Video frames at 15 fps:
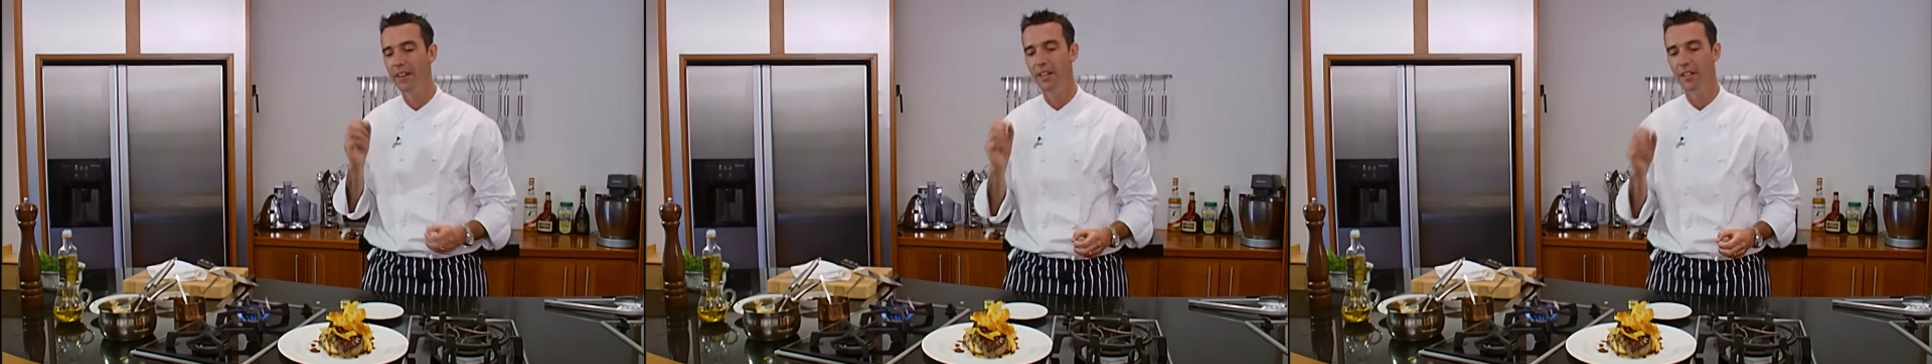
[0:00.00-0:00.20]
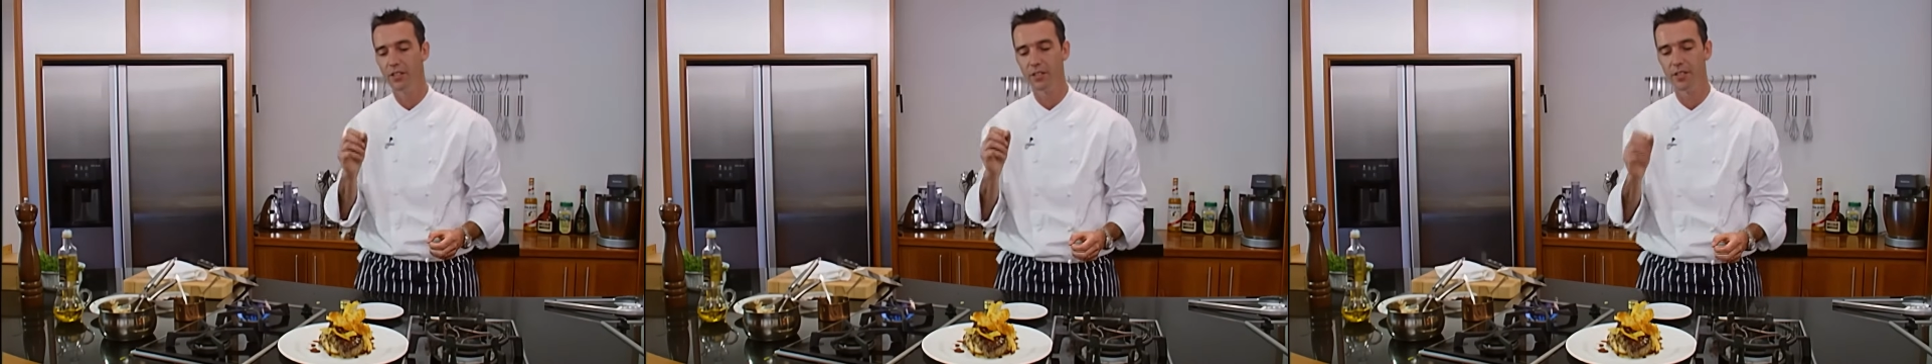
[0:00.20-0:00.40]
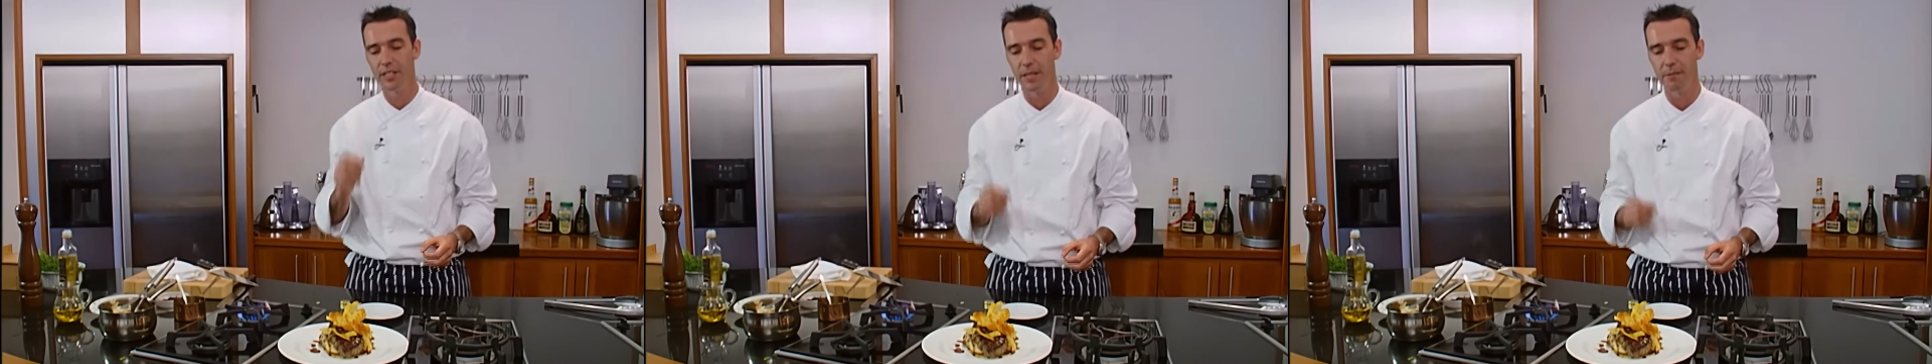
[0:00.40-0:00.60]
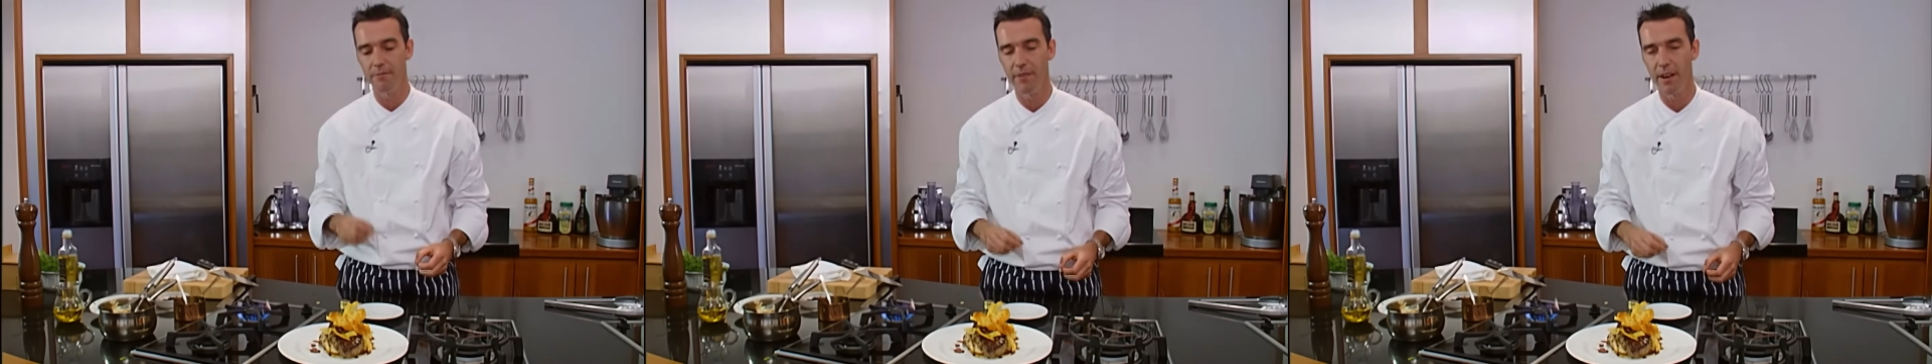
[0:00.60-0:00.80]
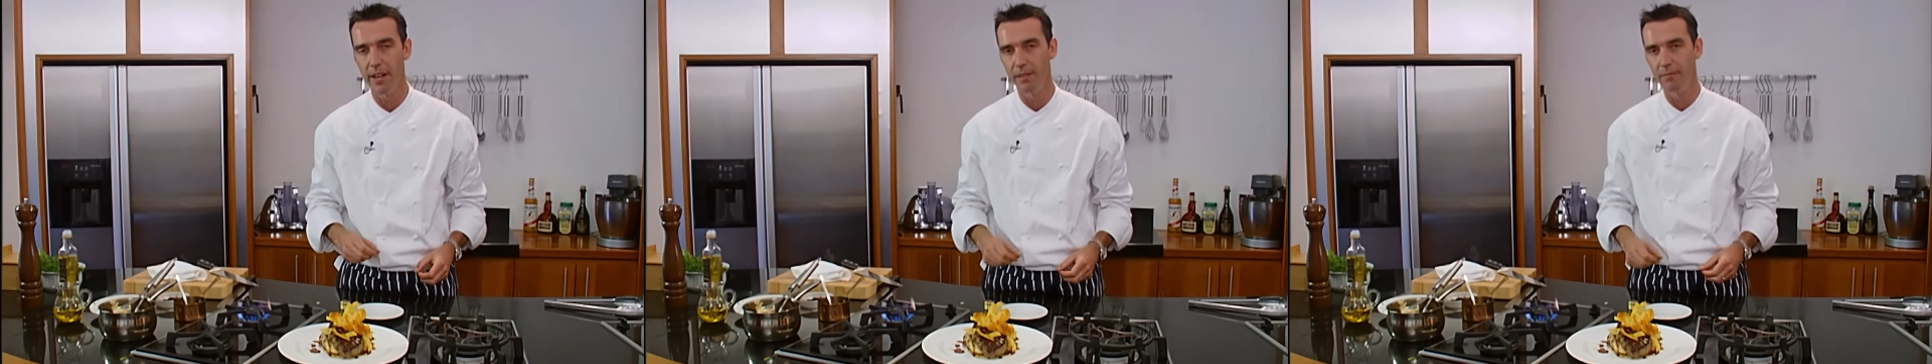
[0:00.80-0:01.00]
then you just deep
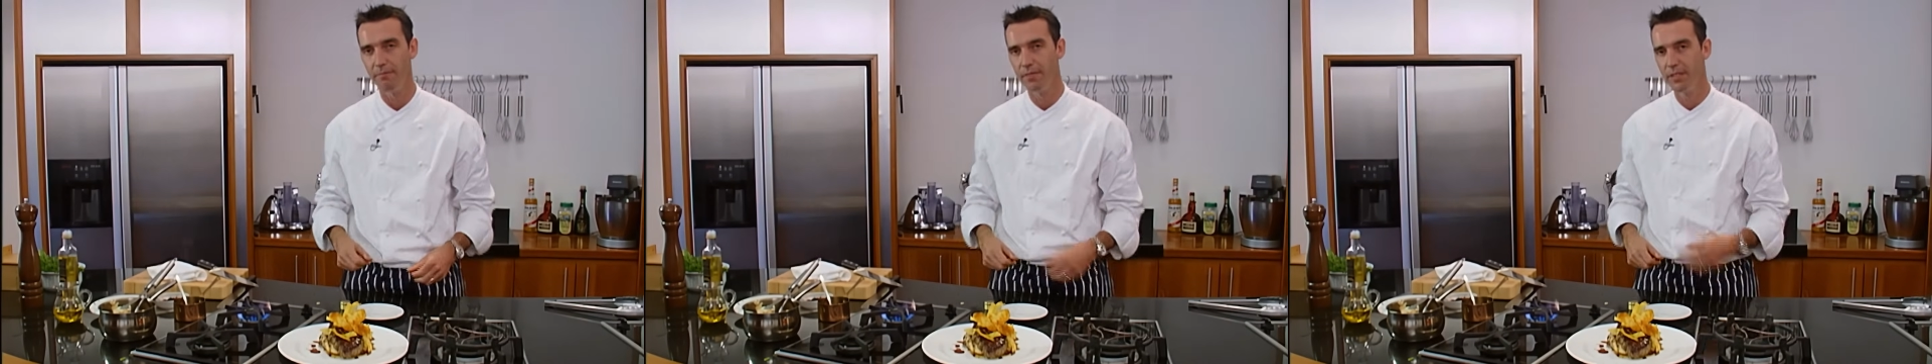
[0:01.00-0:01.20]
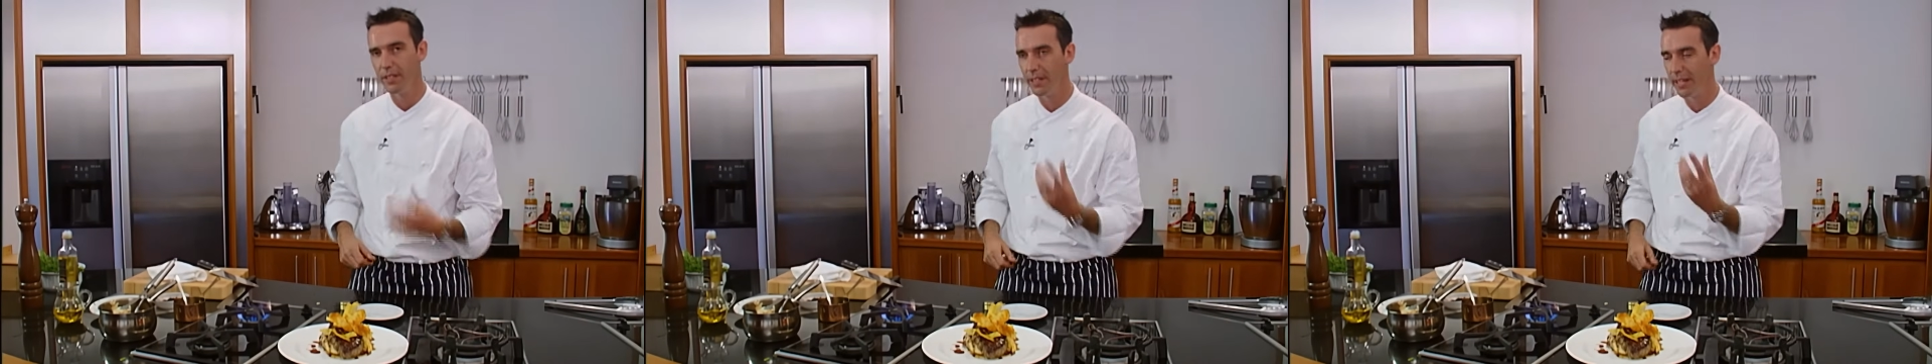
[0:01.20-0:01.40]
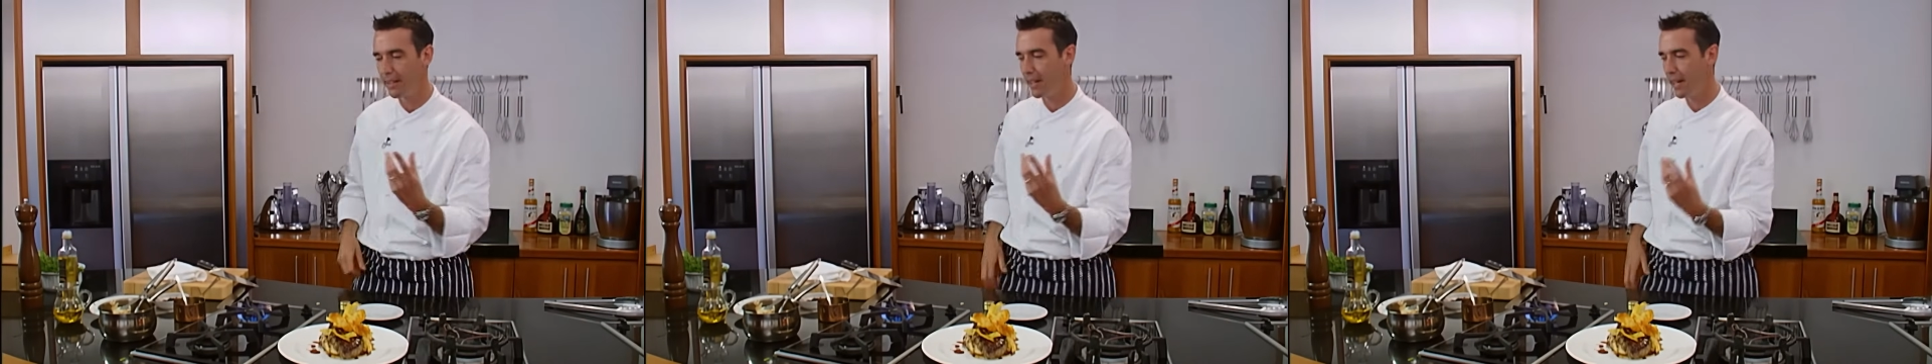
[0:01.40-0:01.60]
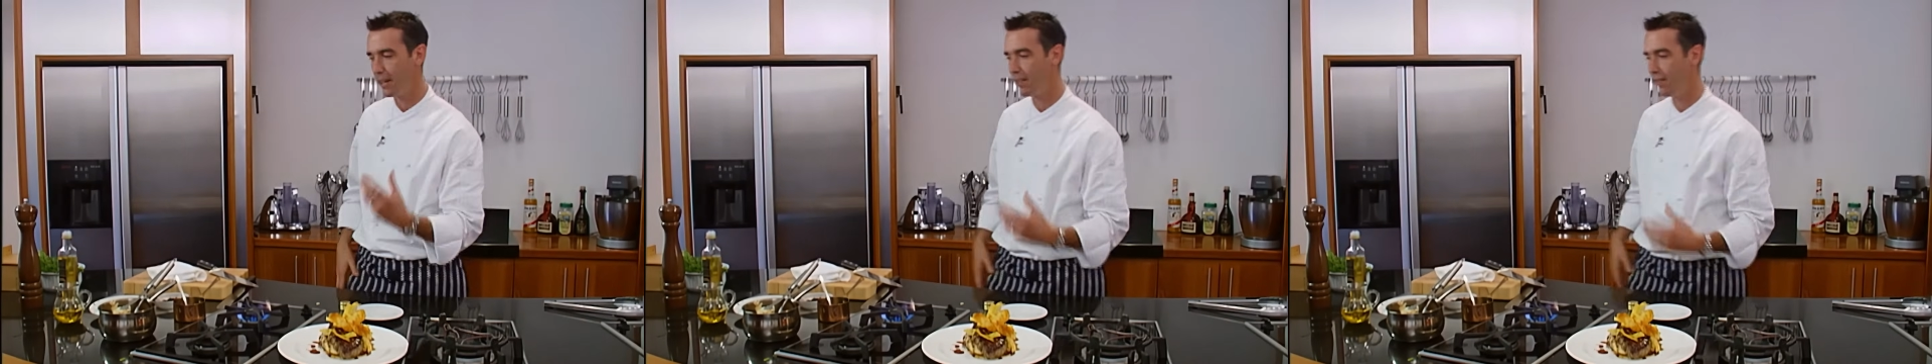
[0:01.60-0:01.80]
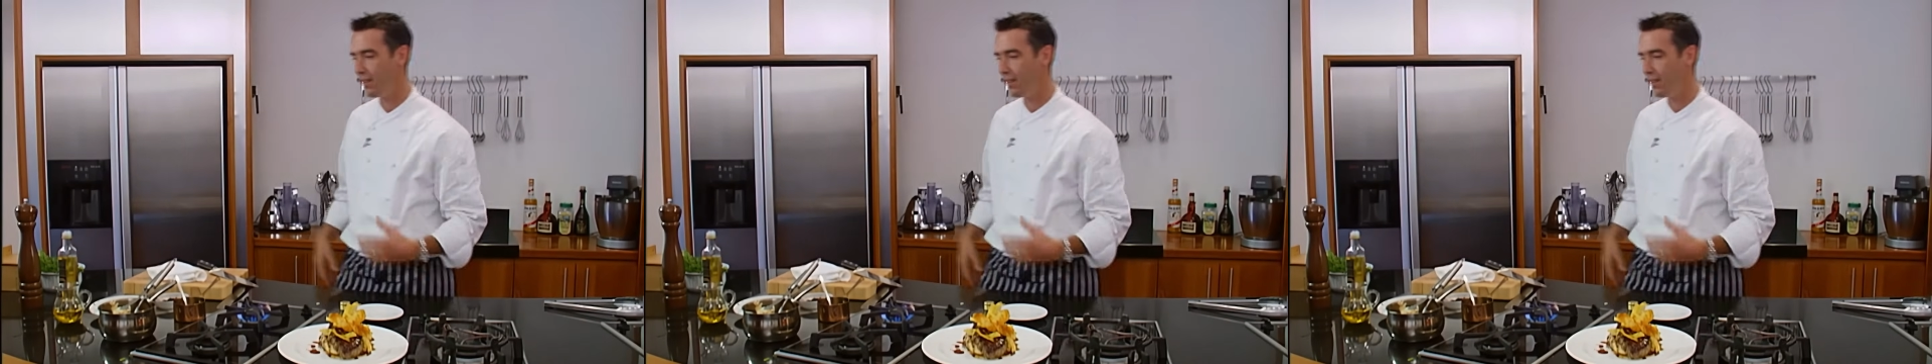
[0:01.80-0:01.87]
fry them. So you're getting that,